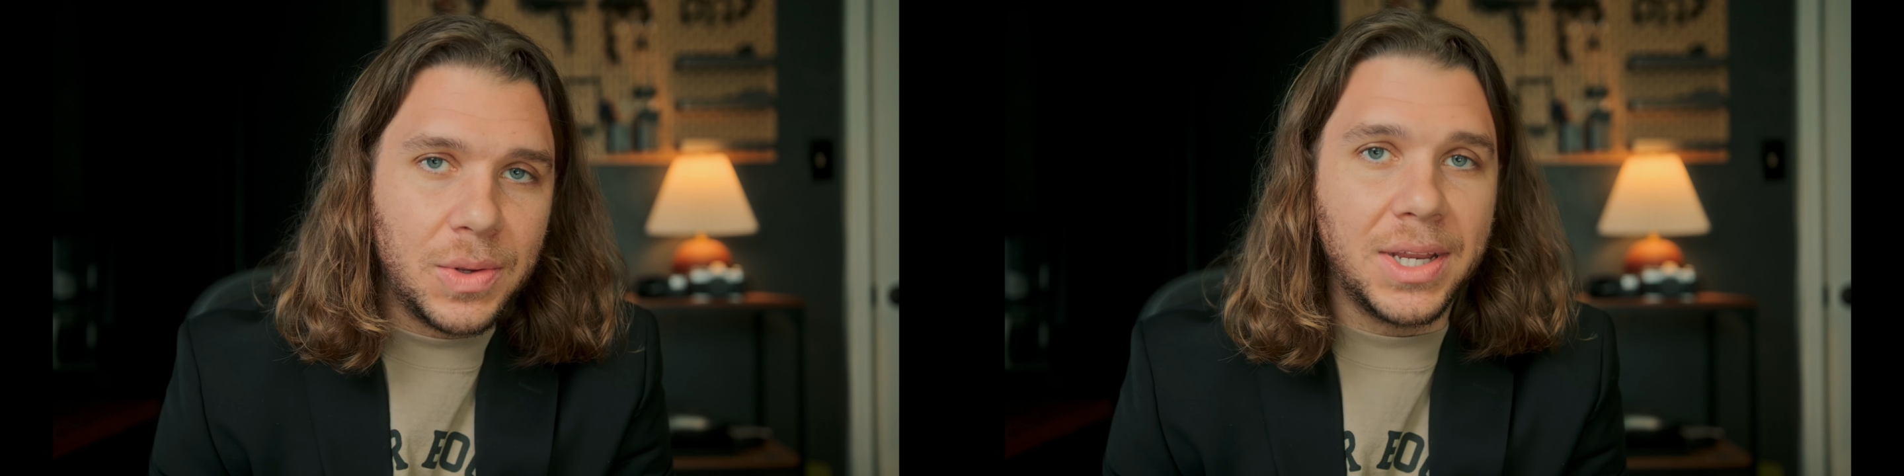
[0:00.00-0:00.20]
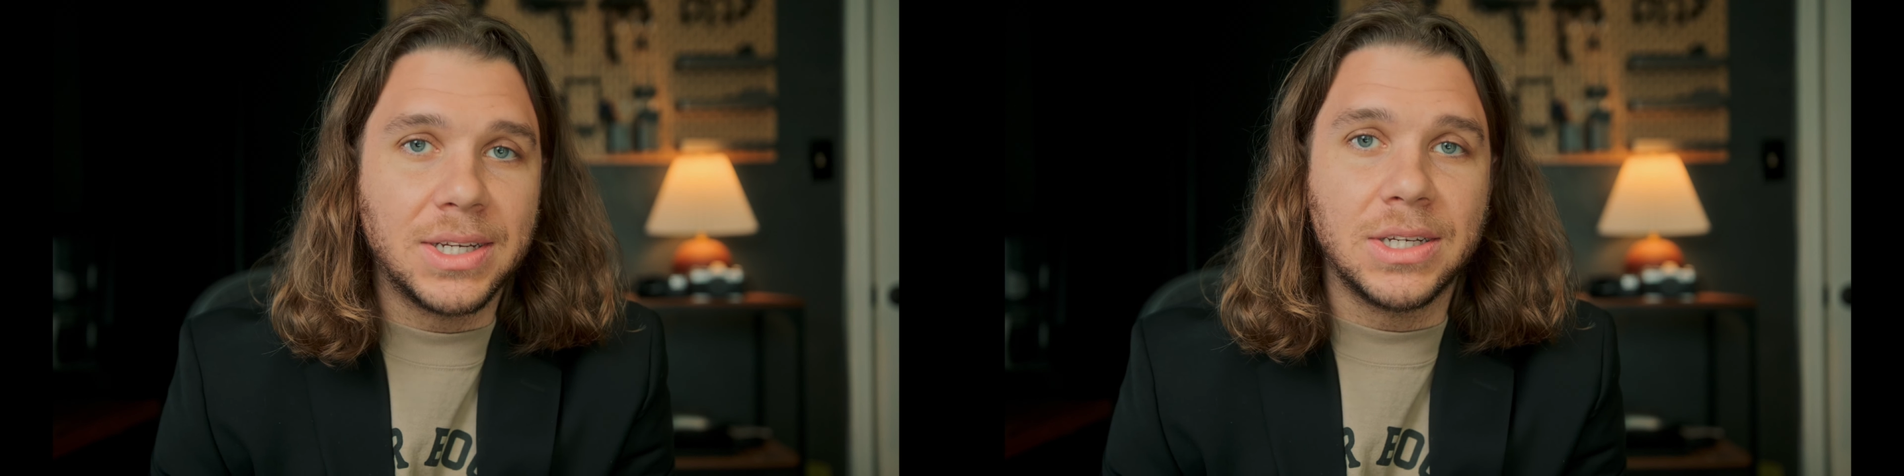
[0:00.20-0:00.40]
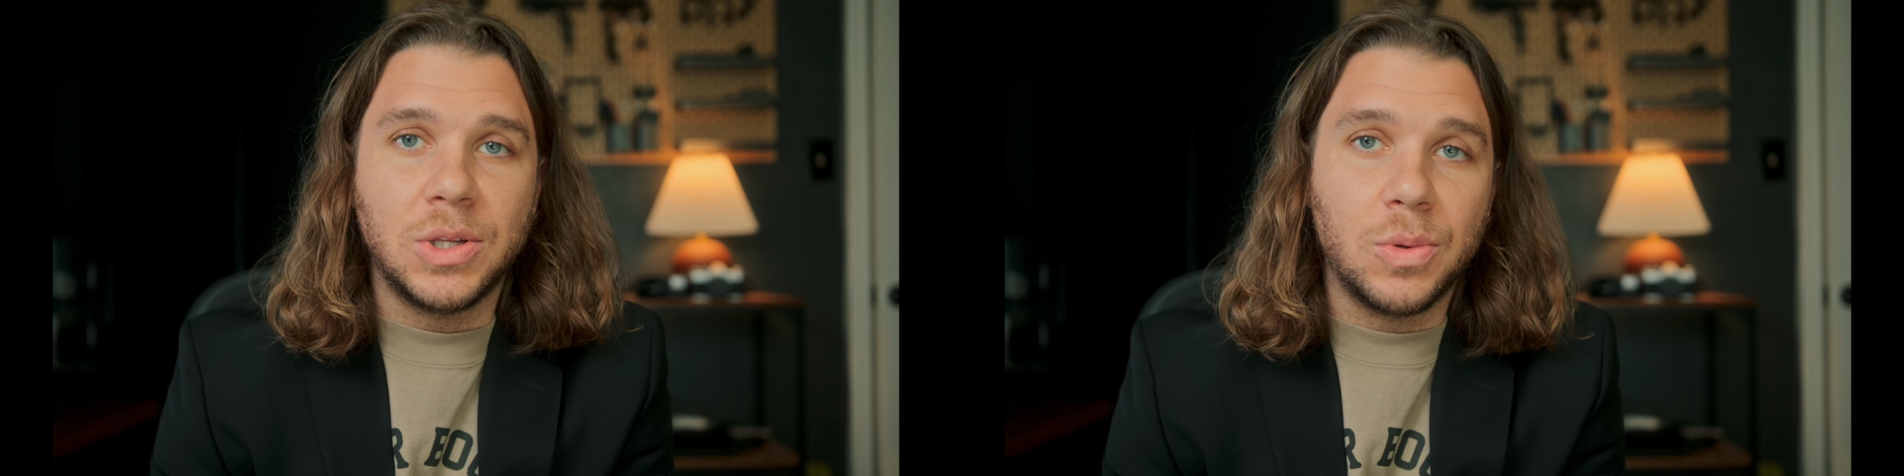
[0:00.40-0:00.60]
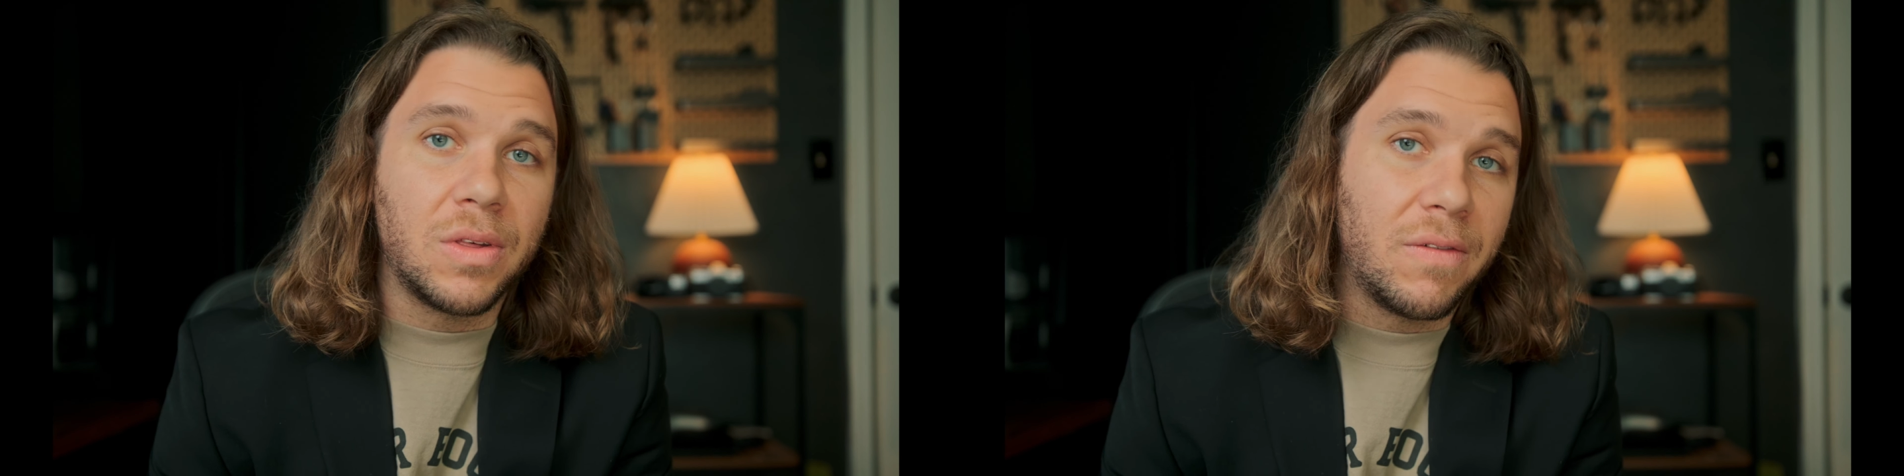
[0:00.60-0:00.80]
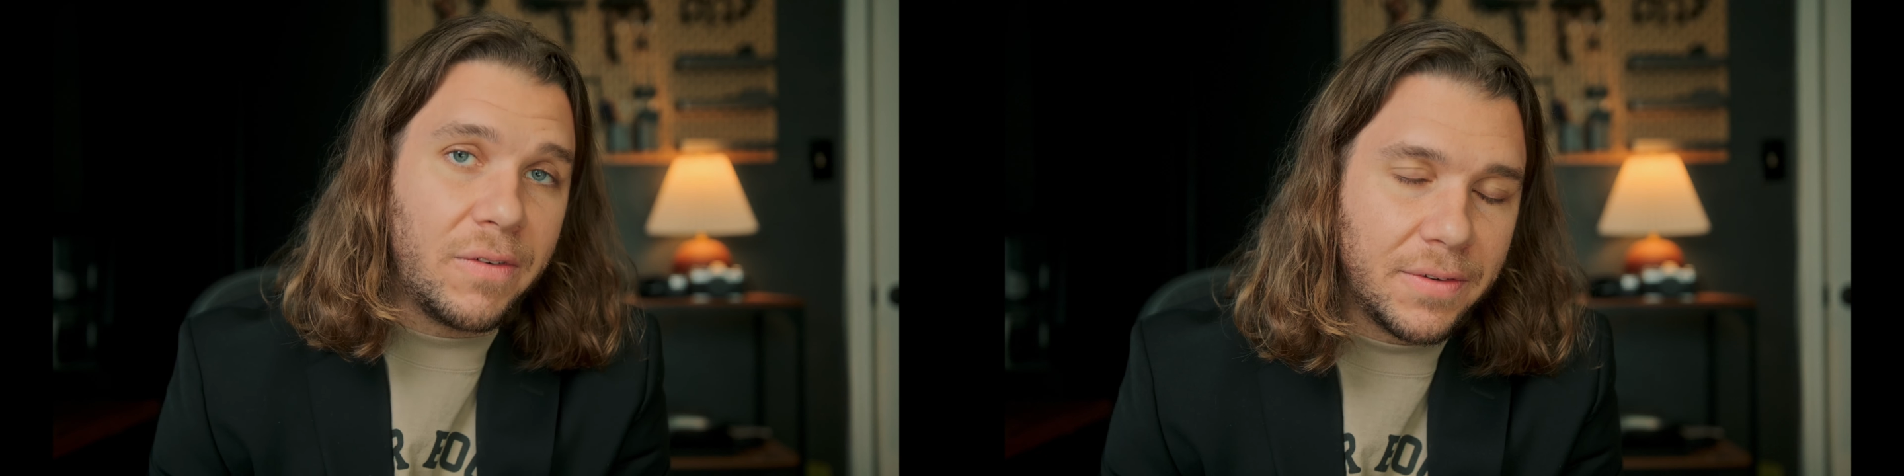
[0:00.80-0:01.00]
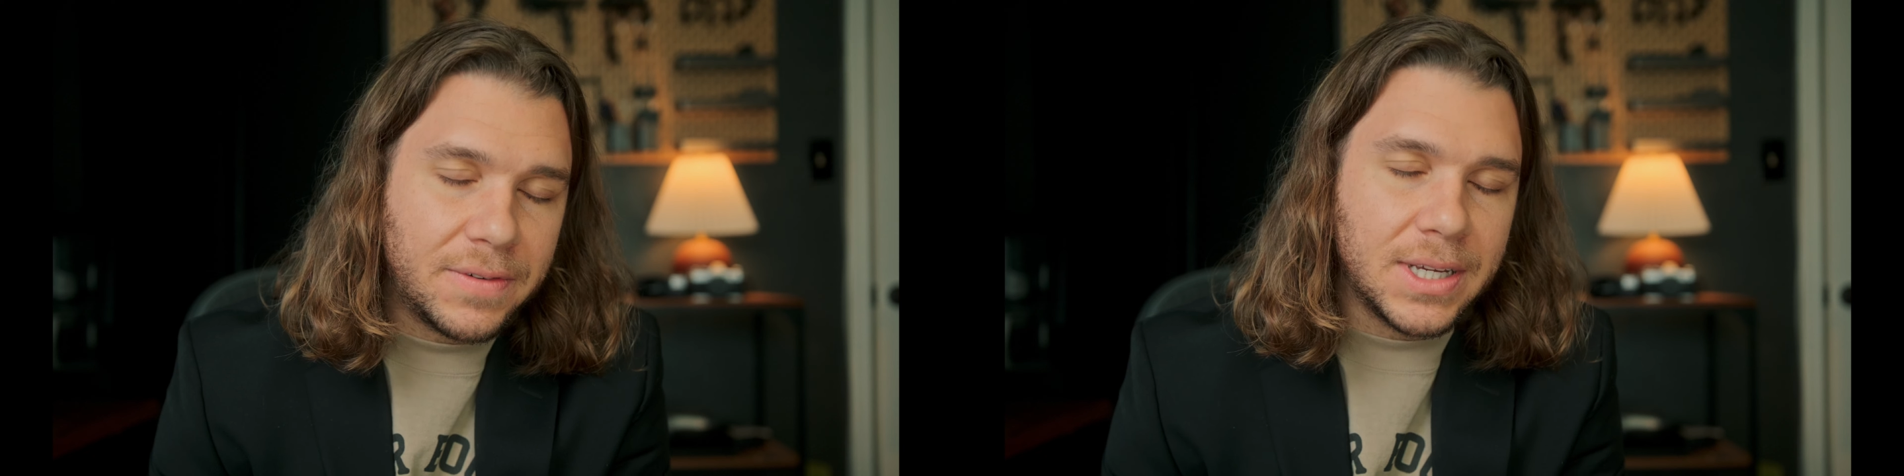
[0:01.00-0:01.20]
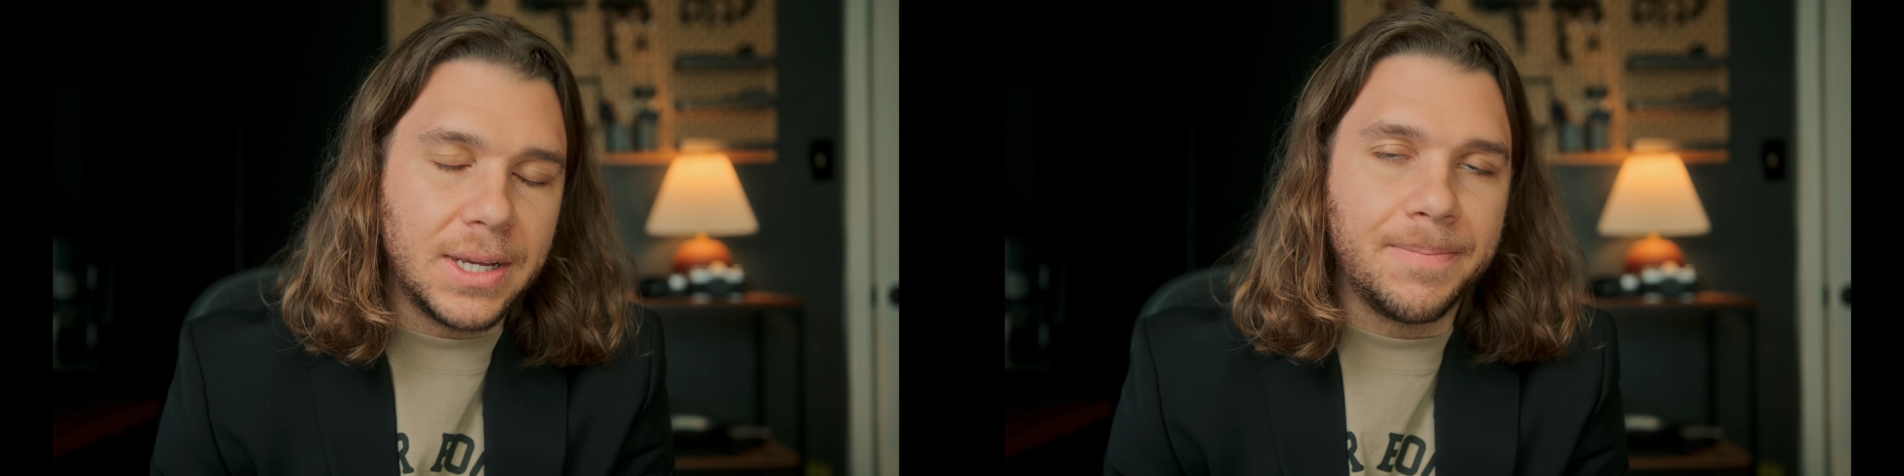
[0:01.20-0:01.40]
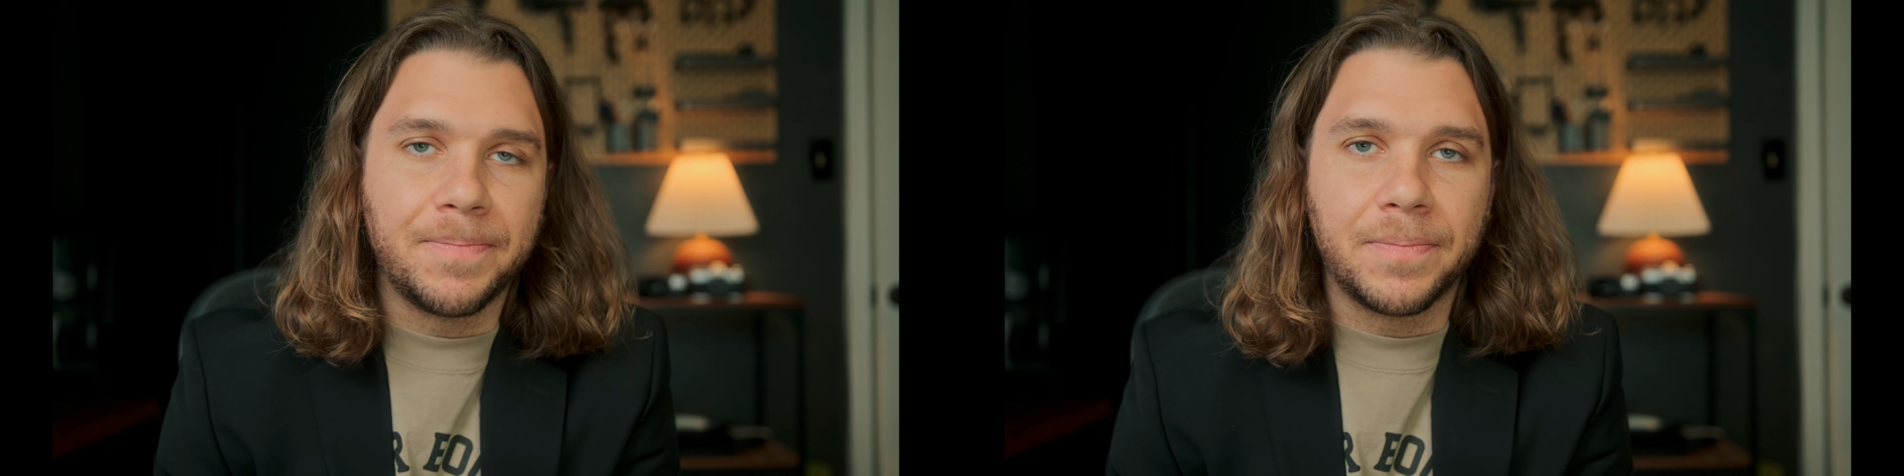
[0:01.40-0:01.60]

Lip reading: you need to use 50.